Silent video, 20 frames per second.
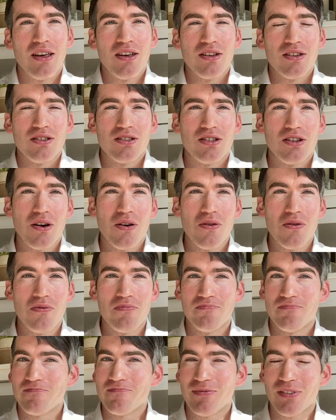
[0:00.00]
So
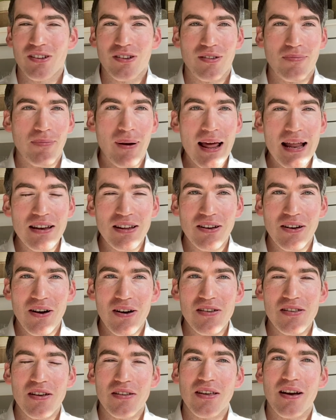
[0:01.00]
there's plenty of
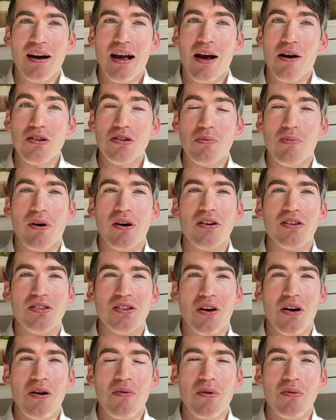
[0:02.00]
guides out there how to buy a
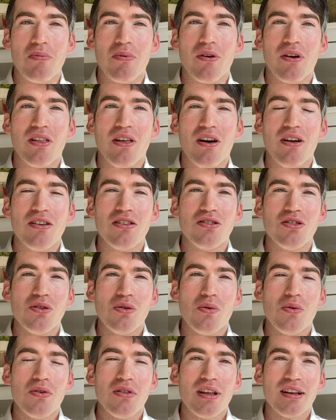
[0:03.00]
diamond, but I thought I'd do
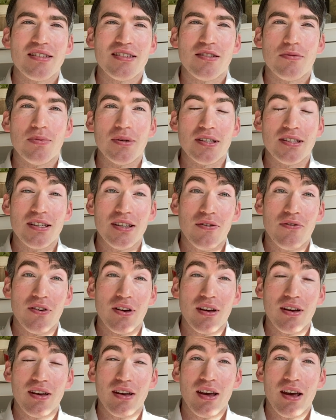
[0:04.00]
one that's
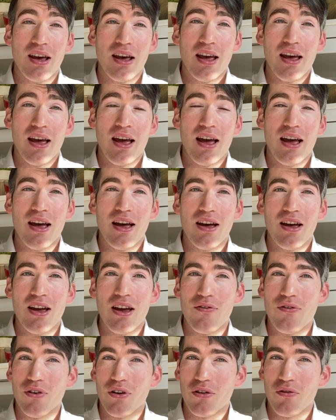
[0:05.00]
specific
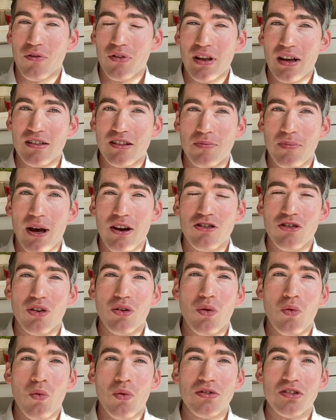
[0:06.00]
if you're looking for that
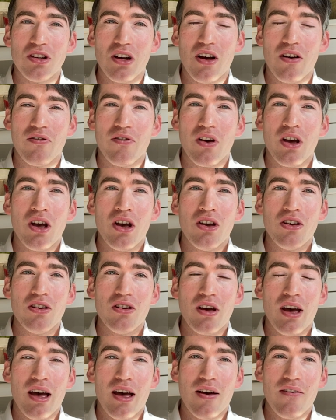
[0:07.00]
special, once-off
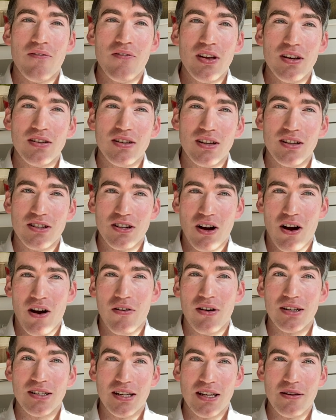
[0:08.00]
vintage or
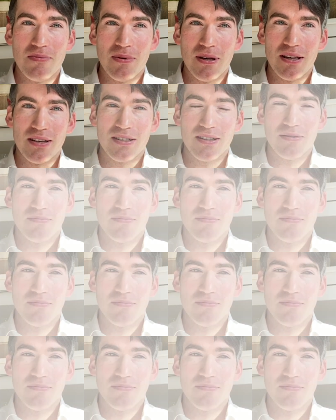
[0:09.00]
antique piece.